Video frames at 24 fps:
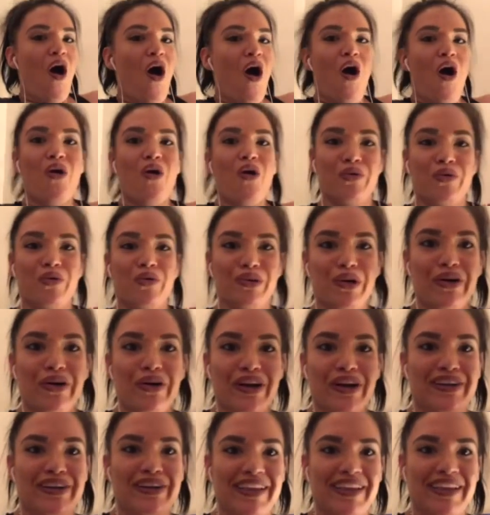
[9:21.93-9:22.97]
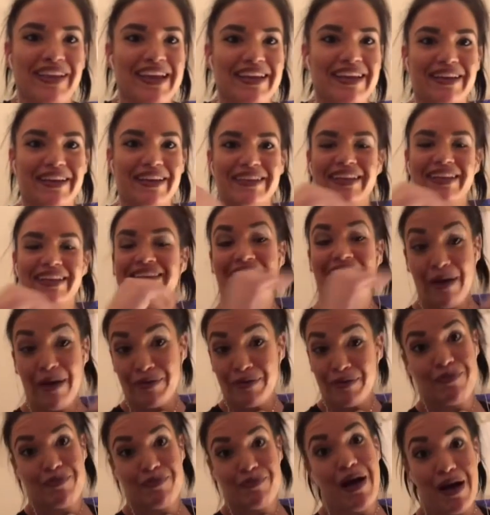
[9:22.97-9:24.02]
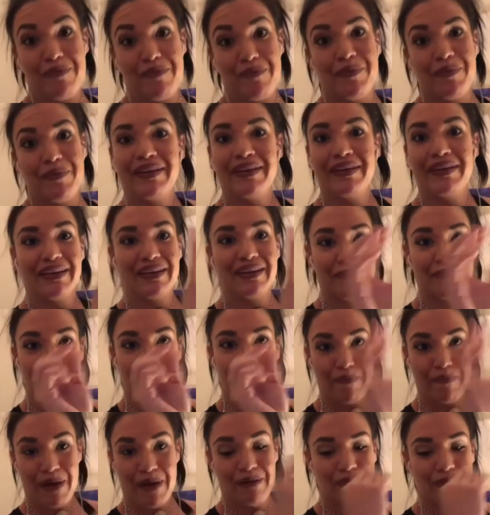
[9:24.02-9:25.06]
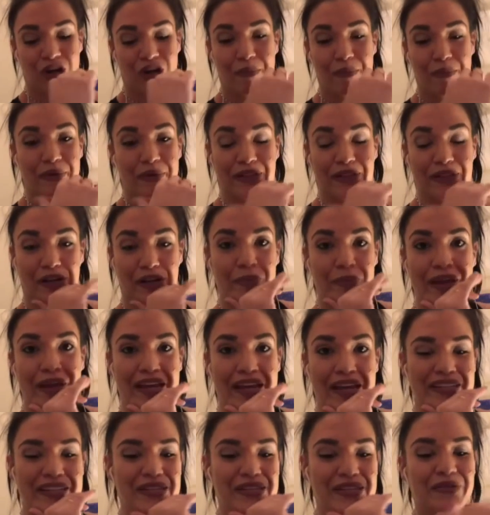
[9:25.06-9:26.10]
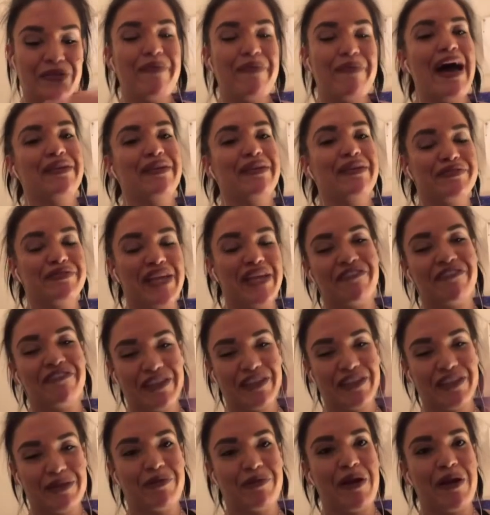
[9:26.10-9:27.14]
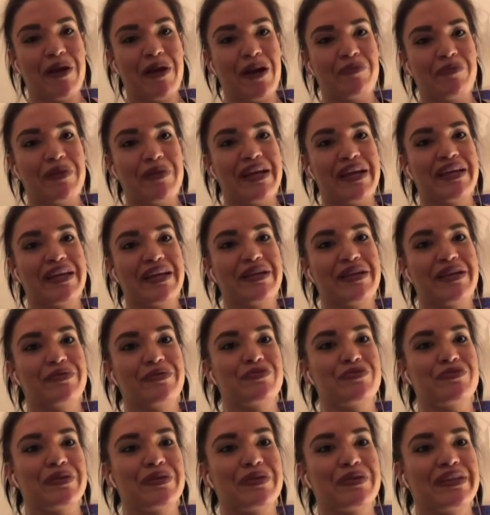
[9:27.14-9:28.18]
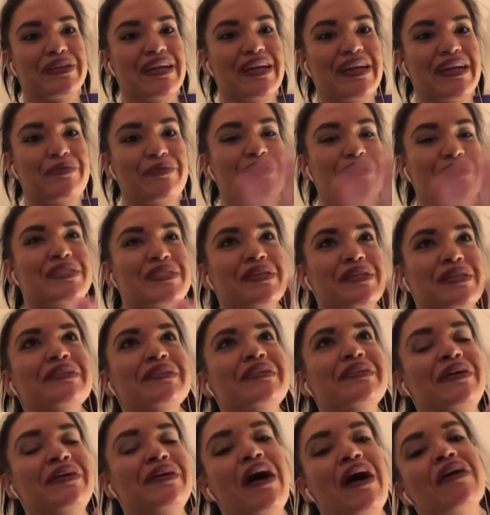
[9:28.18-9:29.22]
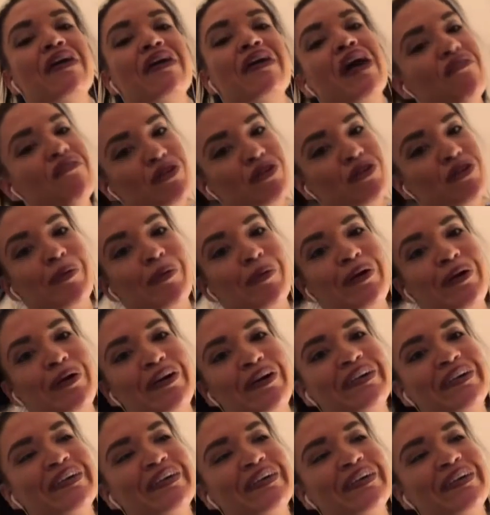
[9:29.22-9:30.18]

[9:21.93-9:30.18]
oh Lord, like that was a bomb, a bomb drop a little bit. And so Matt definitely prepared me, and it was still a little uncomfortable.